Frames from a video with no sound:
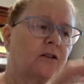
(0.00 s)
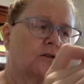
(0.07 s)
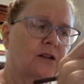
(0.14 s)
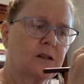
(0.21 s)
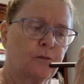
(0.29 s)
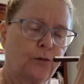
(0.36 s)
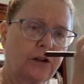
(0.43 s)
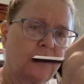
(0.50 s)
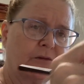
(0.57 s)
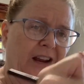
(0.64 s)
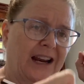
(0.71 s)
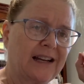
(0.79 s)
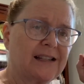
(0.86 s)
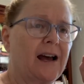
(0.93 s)
You just put the
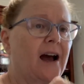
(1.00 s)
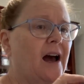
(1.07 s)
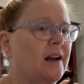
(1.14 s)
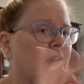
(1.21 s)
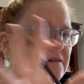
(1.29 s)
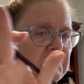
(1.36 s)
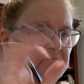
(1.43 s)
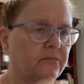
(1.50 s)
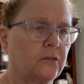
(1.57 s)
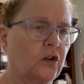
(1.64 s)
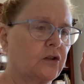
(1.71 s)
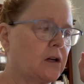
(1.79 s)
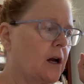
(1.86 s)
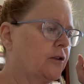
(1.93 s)
veins on and
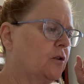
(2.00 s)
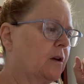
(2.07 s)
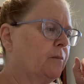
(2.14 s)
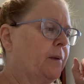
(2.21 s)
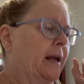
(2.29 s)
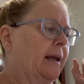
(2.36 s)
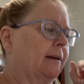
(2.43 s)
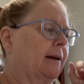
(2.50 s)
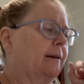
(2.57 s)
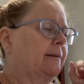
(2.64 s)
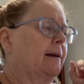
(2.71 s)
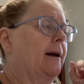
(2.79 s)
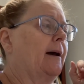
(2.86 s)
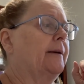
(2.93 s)
you're done. You can bake it
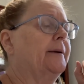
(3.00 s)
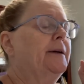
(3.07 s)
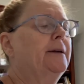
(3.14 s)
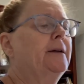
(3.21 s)
like that.